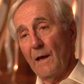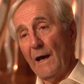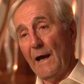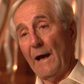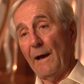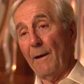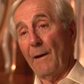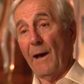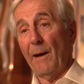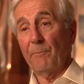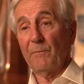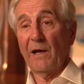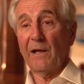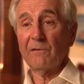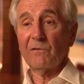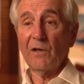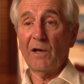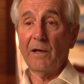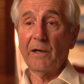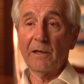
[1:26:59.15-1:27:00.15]
I'm
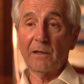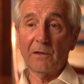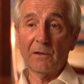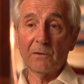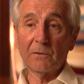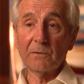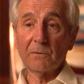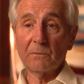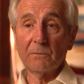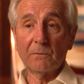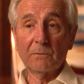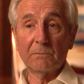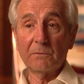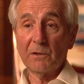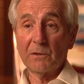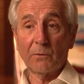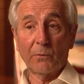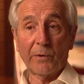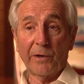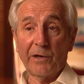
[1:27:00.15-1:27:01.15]
not telling you,
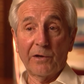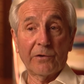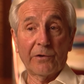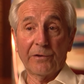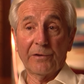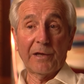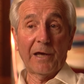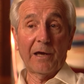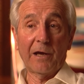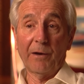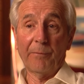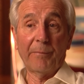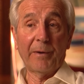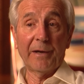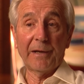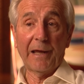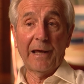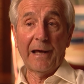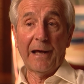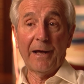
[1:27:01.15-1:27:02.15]
where you're going to take your
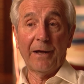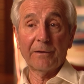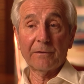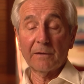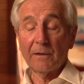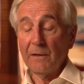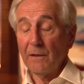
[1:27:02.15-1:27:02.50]
money out,